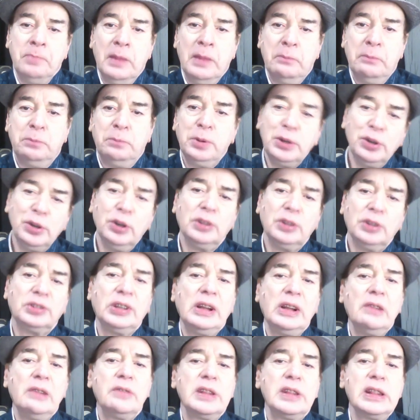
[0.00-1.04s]
Put
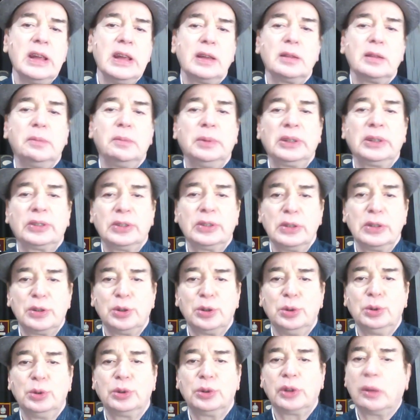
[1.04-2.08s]
yourself in the other person's
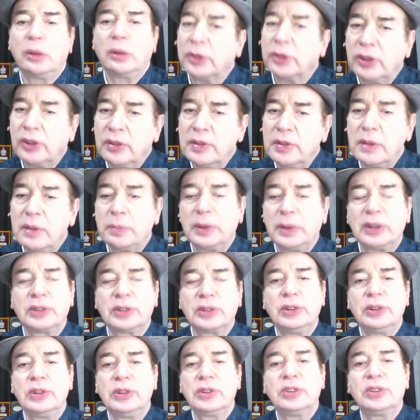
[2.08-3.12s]
shoes, observe the
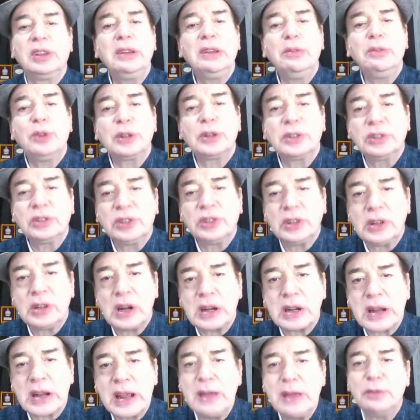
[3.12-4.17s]
person, see what is it
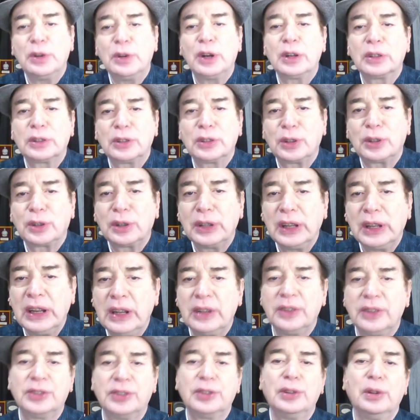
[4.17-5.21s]
that he wants or
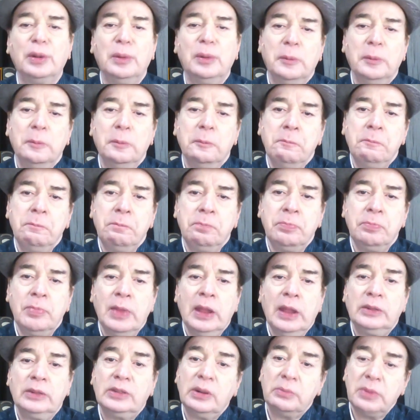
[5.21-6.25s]
needs.
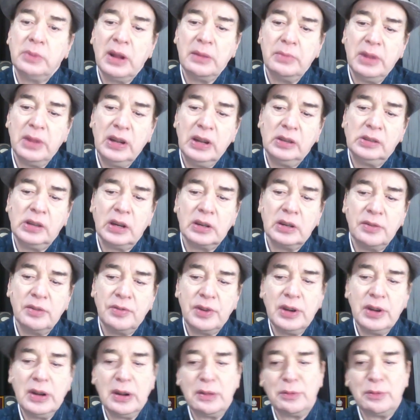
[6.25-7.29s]
Sometimes needs are
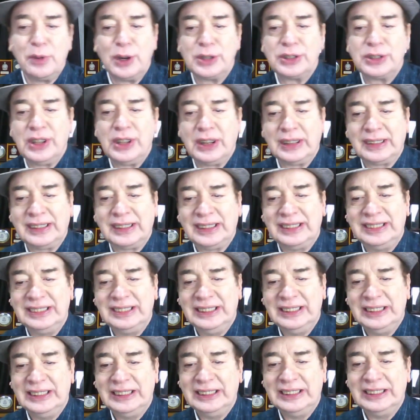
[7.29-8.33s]
different and wants are
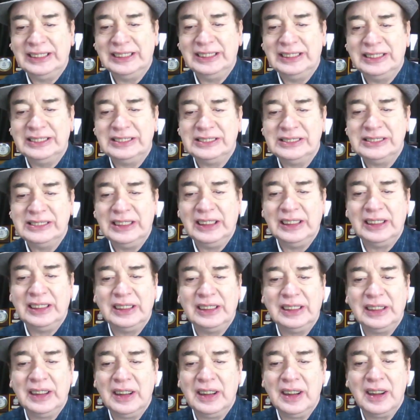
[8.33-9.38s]
uh,
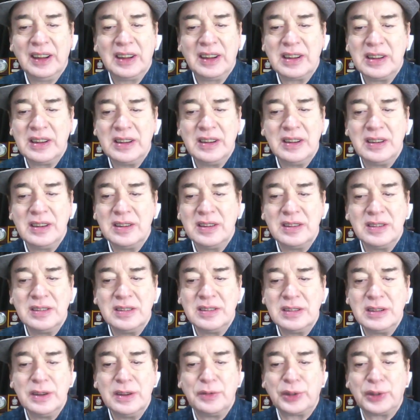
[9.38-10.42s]
uh
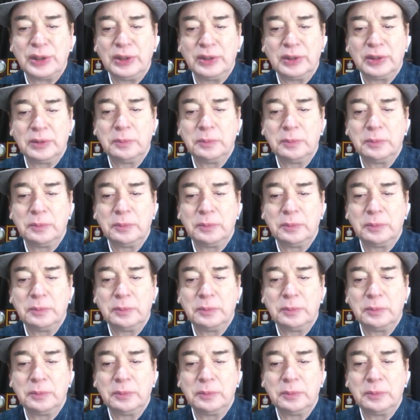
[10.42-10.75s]
different.